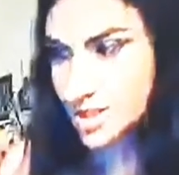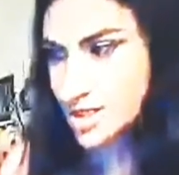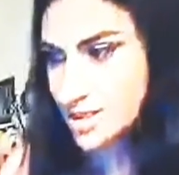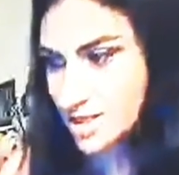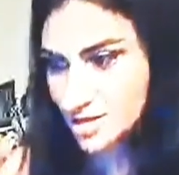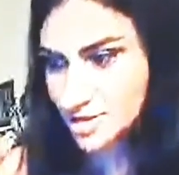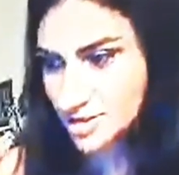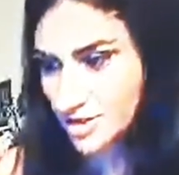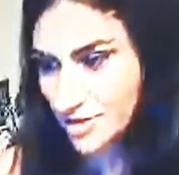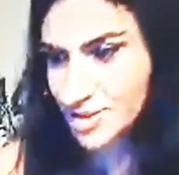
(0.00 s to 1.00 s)
And we're on
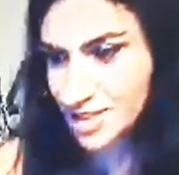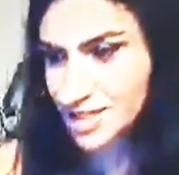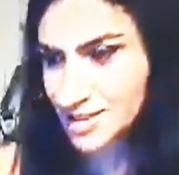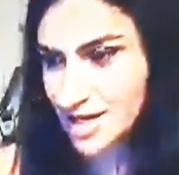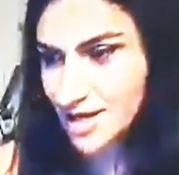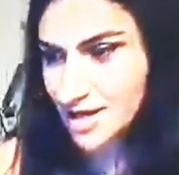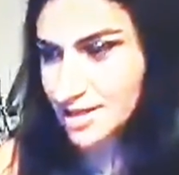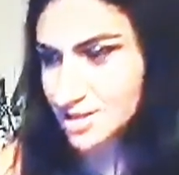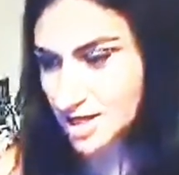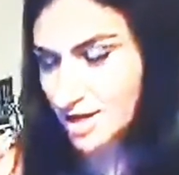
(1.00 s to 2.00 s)
2 different planes
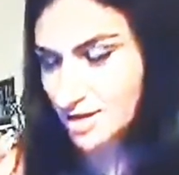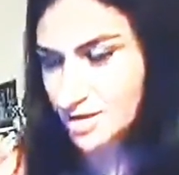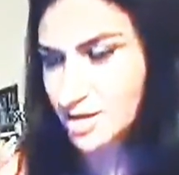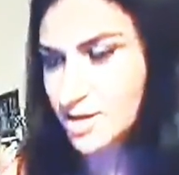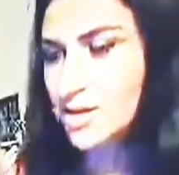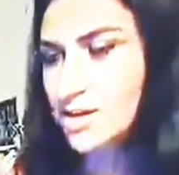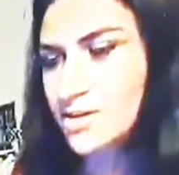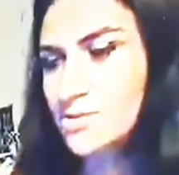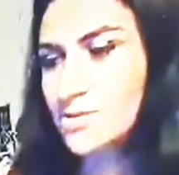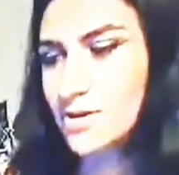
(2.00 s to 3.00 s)
anyway. You can fucking
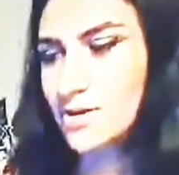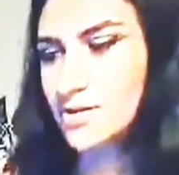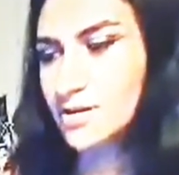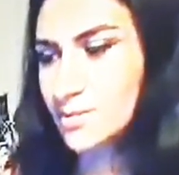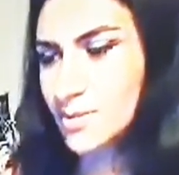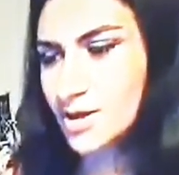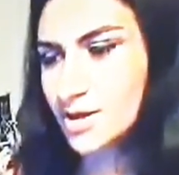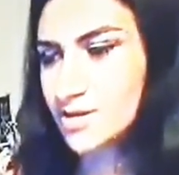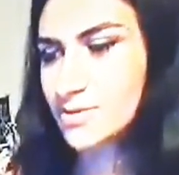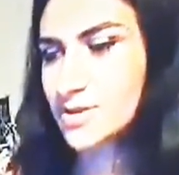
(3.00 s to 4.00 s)
bring that into the bank.